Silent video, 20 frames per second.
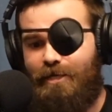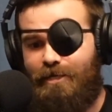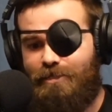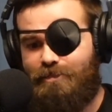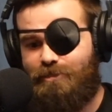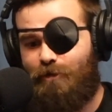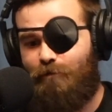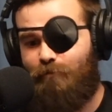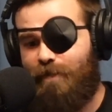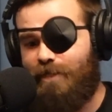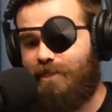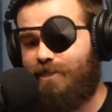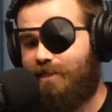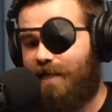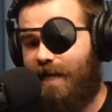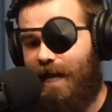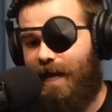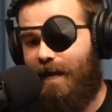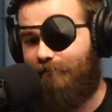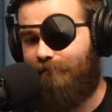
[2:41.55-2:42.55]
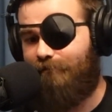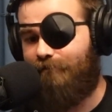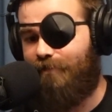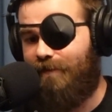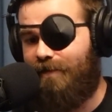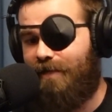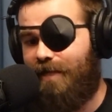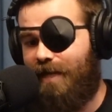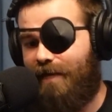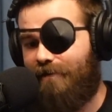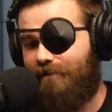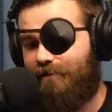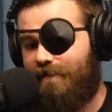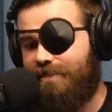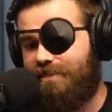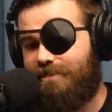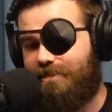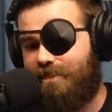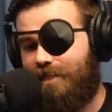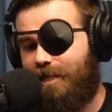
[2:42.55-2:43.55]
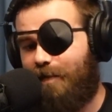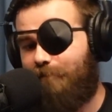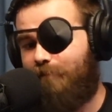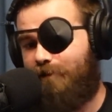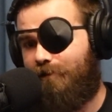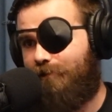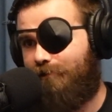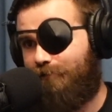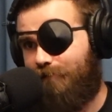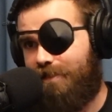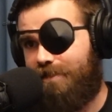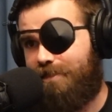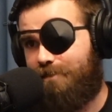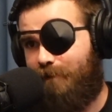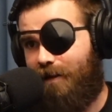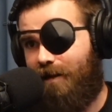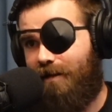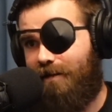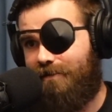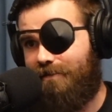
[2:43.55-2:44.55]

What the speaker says: So we should have at least the number 3 spot.